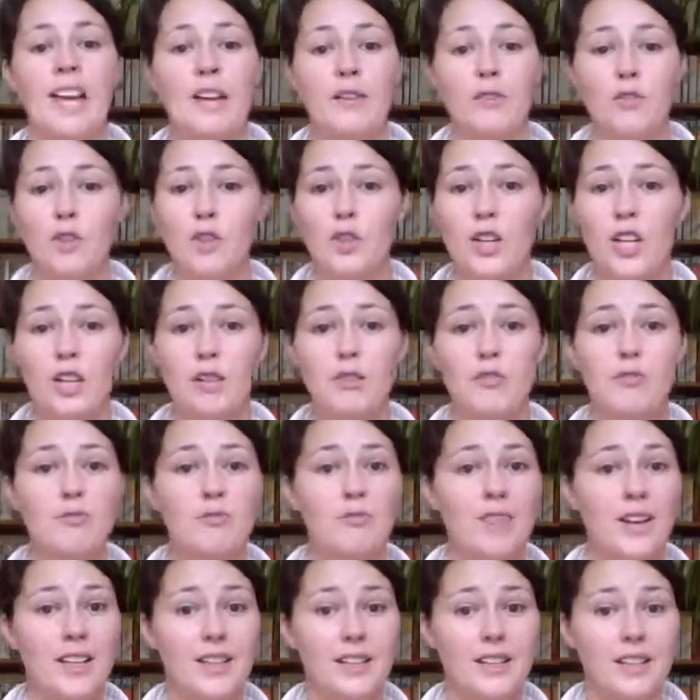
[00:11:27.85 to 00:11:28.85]
If you keep them
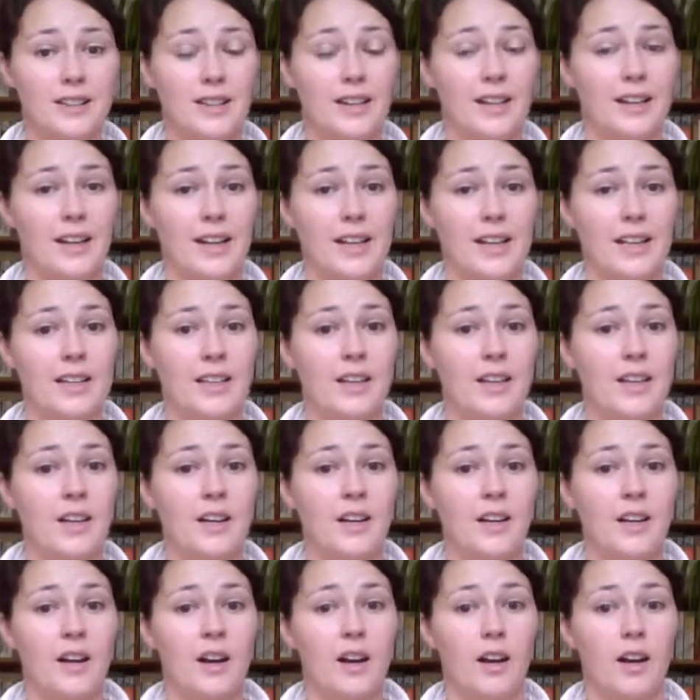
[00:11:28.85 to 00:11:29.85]
regularly
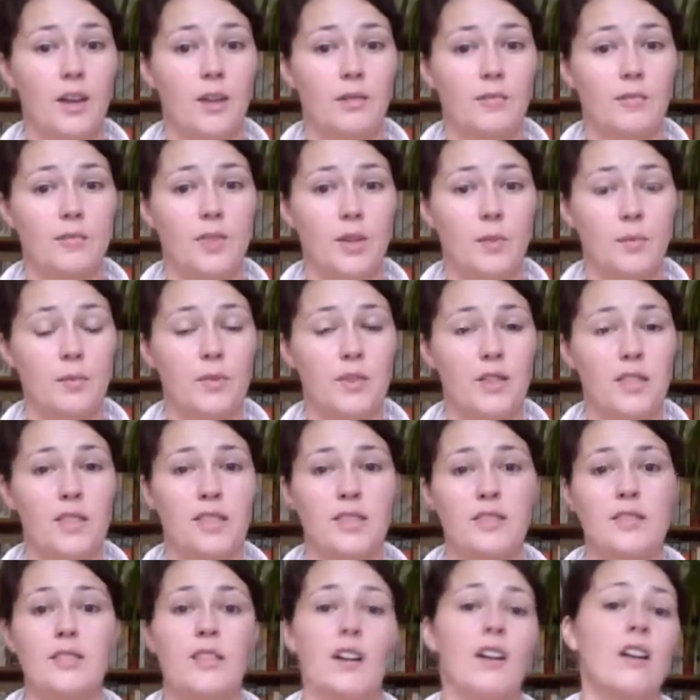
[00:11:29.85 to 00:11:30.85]
done with this
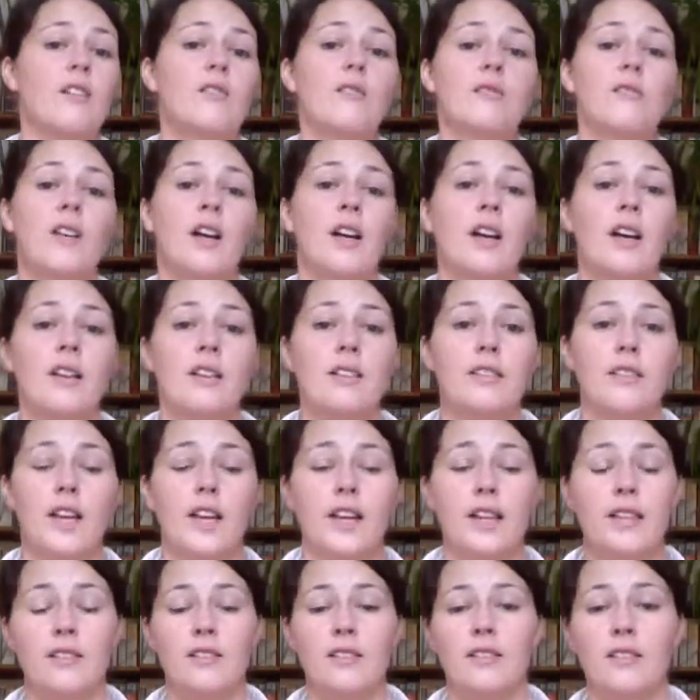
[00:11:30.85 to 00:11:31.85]
stuff,
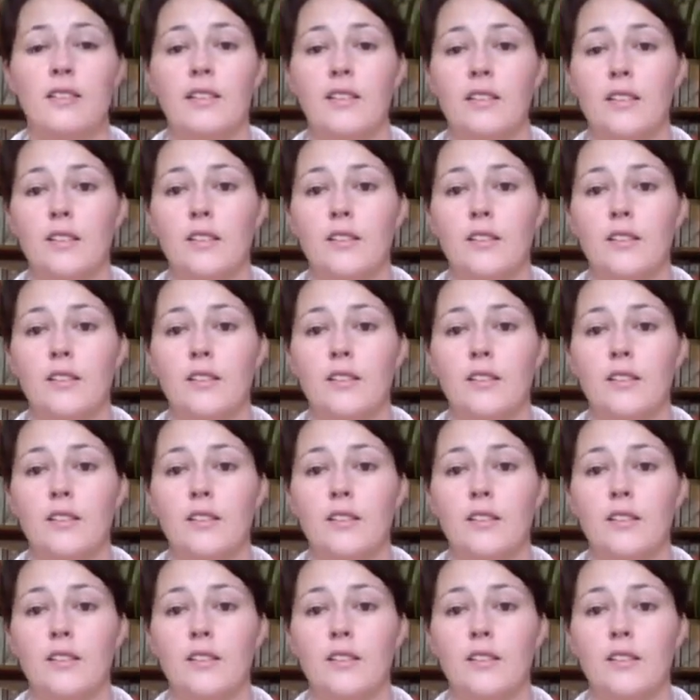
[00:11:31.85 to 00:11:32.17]
then